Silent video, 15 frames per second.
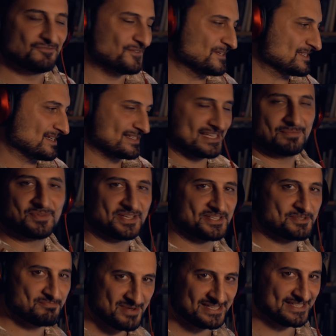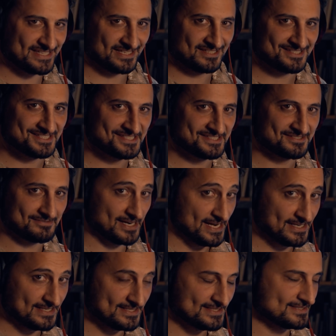feels like something is missing, right?